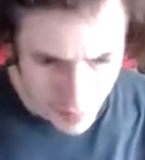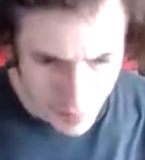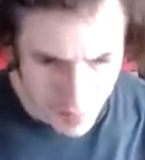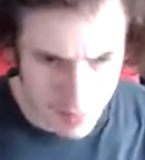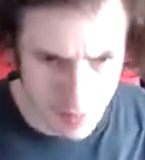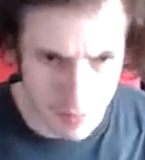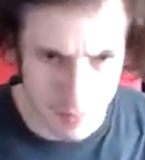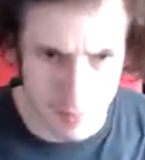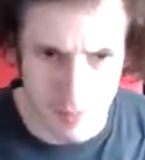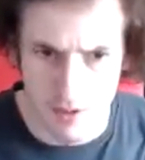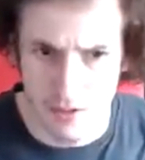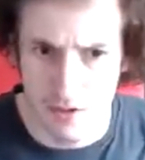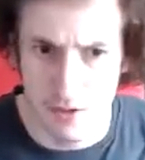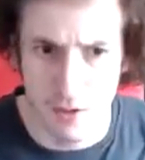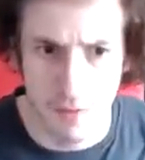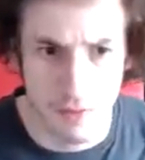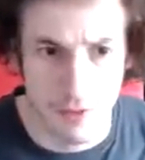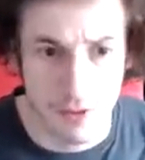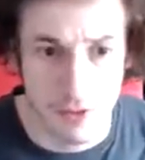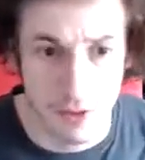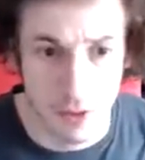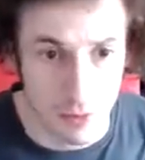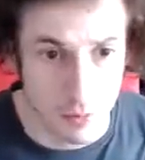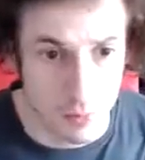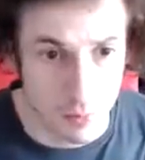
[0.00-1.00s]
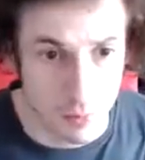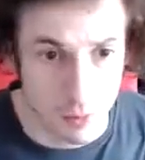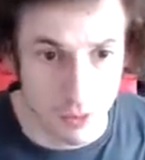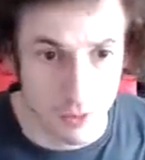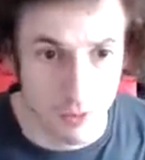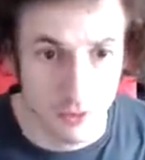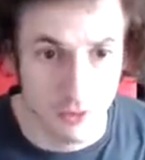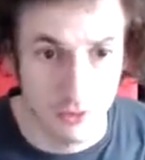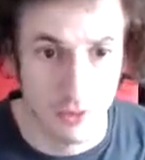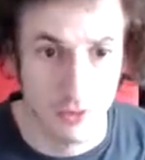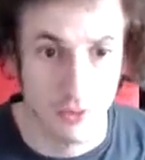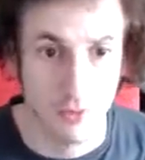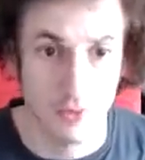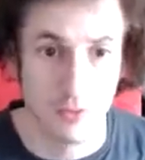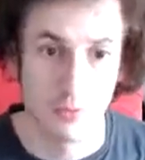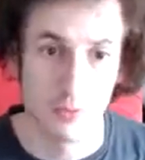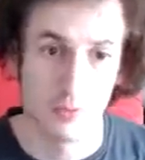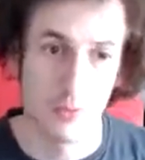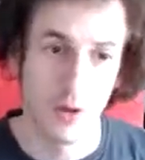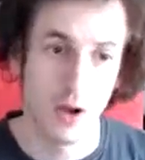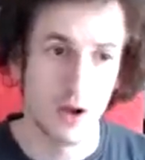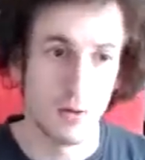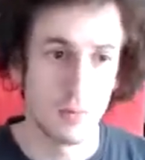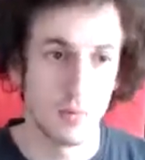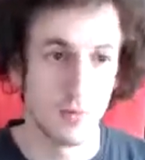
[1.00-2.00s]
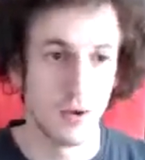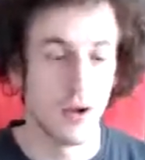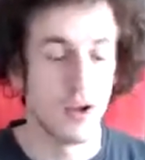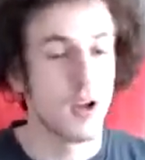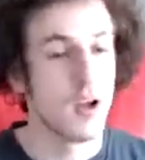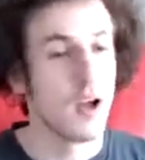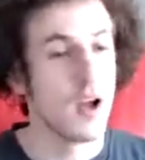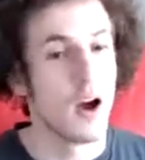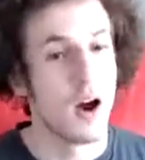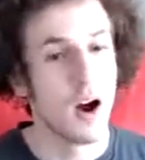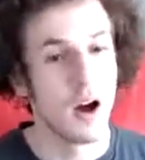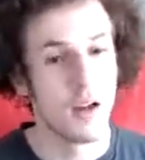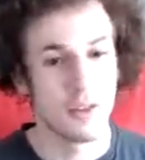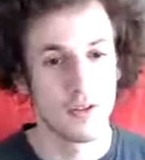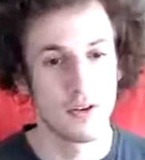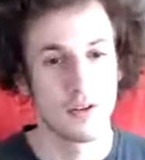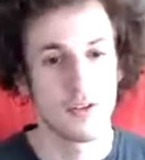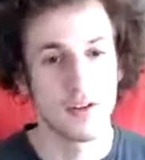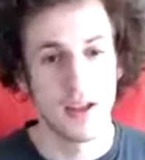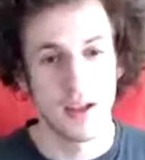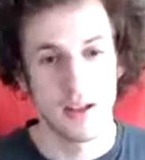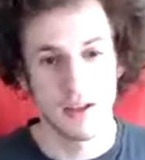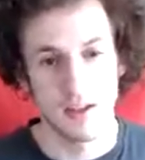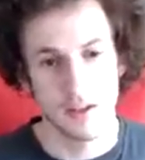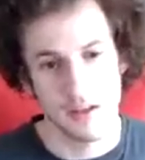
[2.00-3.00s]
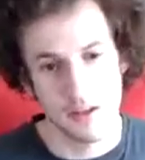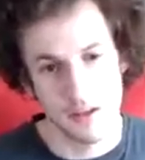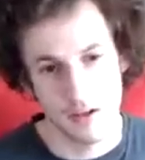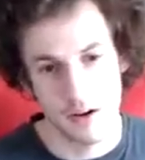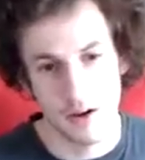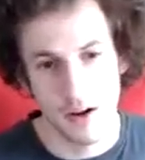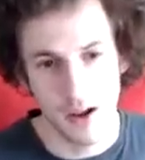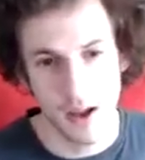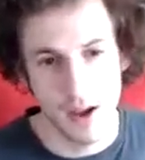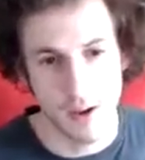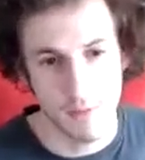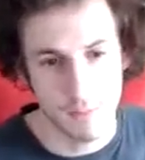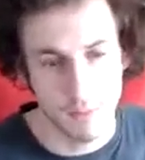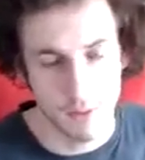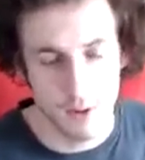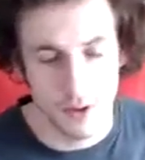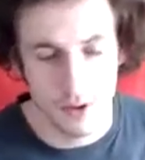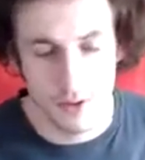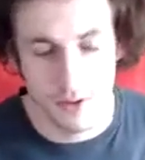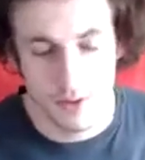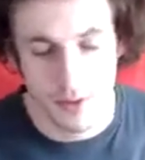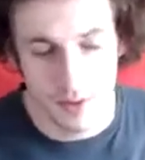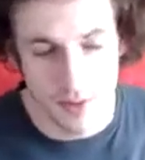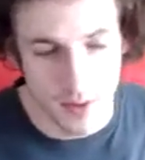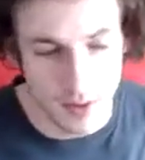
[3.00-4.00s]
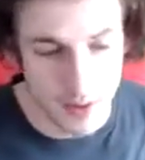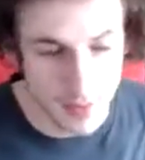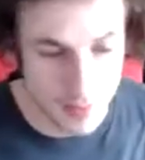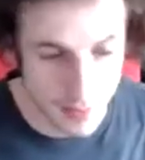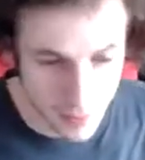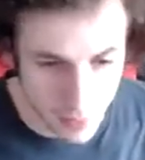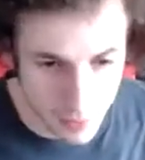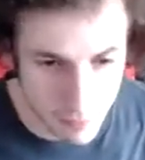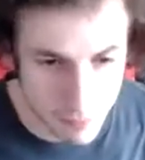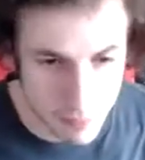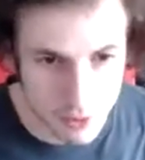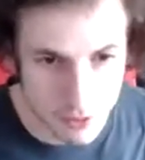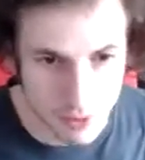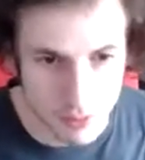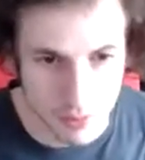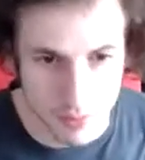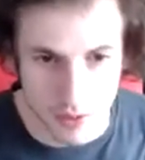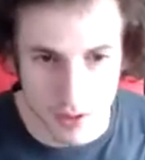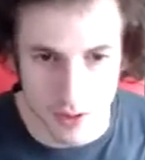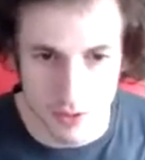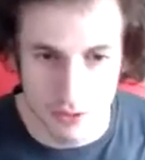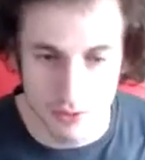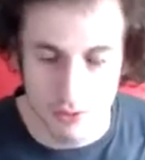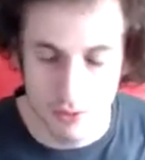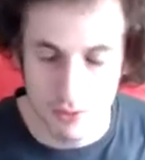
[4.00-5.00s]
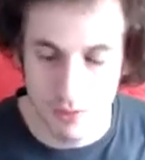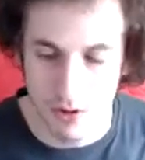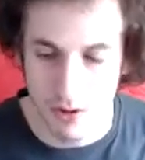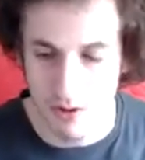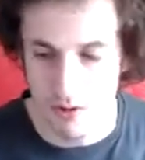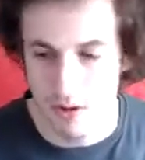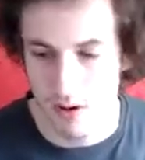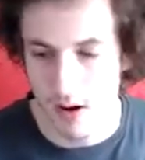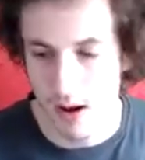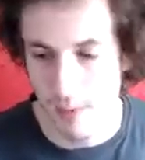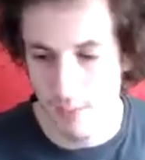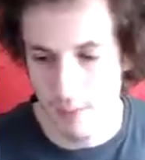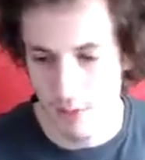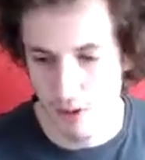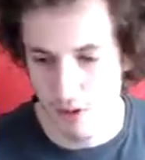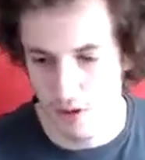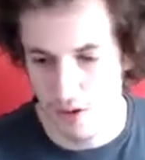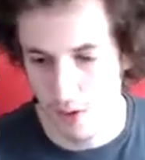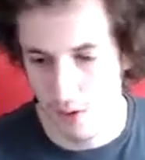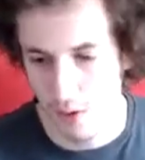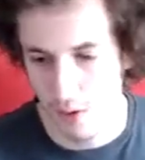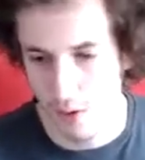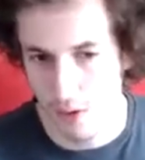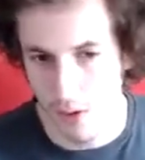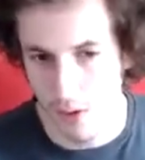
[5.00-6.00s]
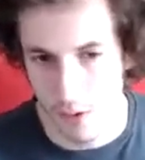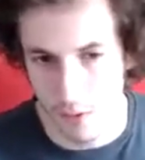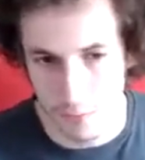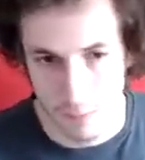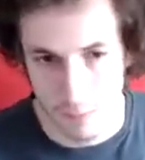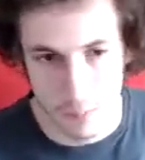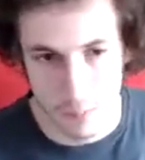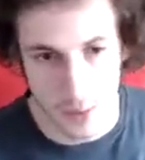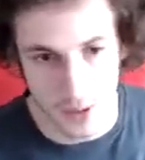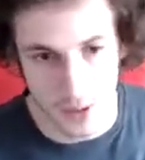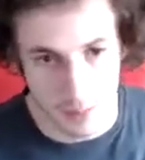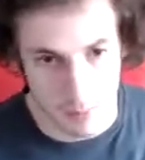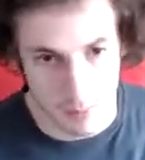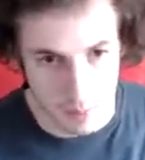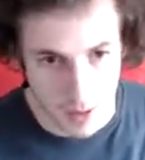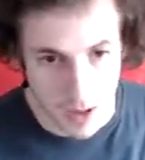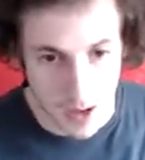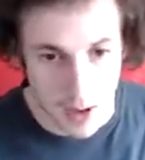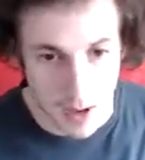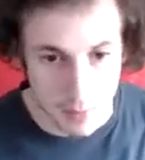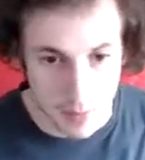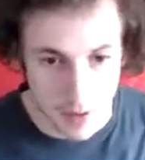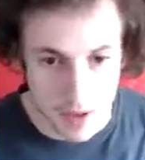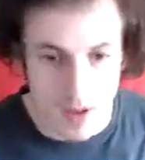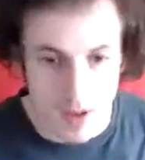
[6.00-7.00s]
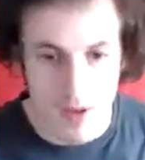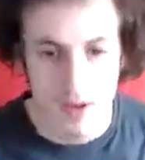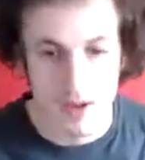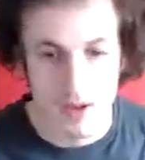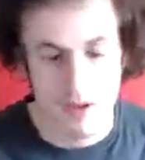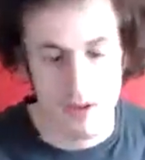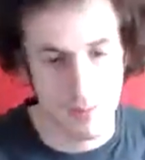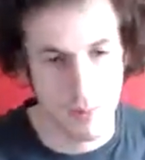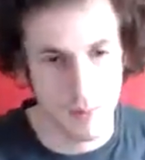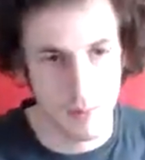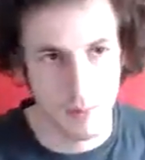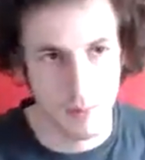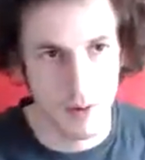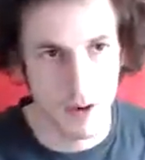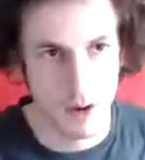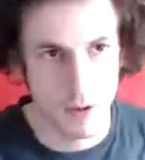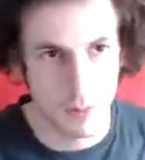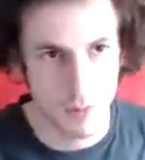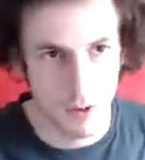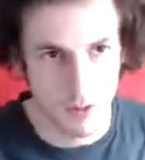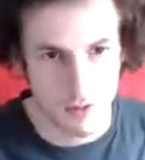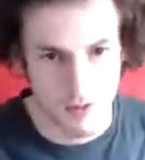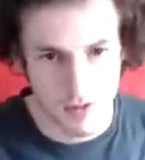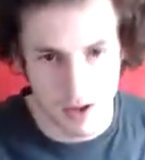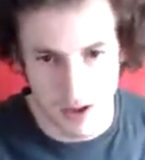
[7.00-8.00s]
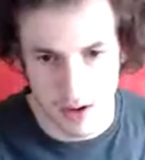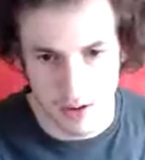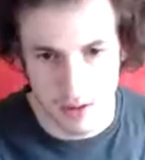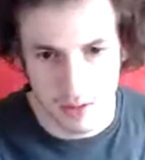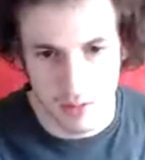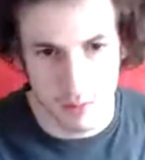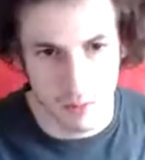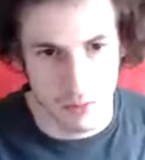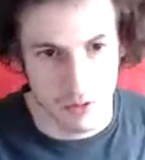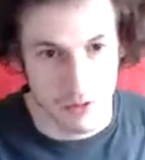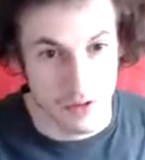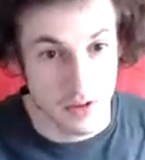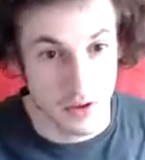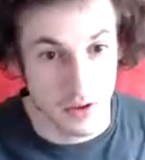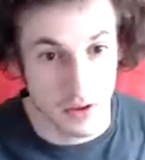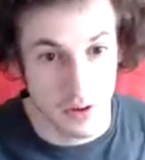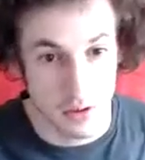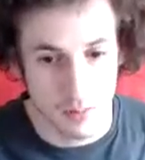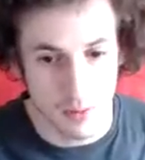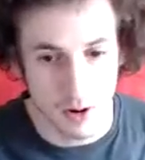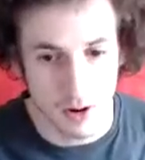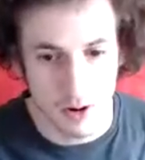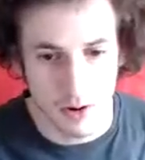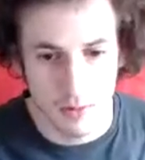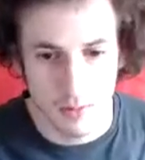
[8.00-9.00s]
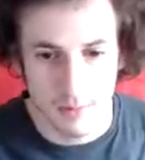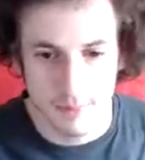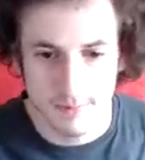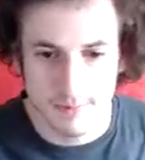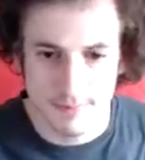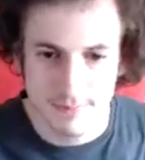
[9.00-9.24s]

get myself started to work soon as well. But other than that, that's all I have for you today. Thank you for tuning in to another episode of Pick and Pop. It's been Peter Marzano, and we'll see you tomorrow.